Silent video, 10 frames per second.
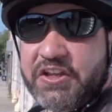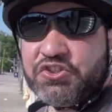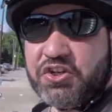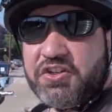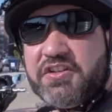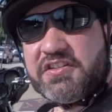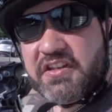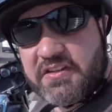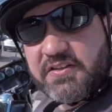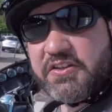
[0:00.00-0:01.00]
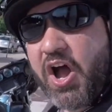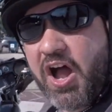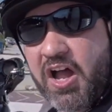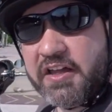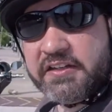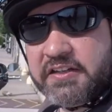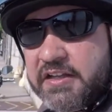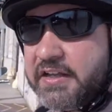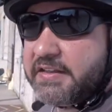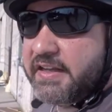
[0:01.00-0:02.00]
feature on
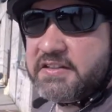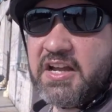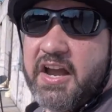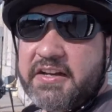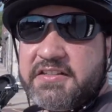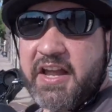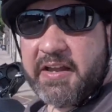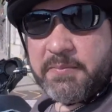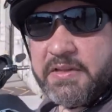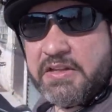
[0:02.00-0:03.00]
the entire time.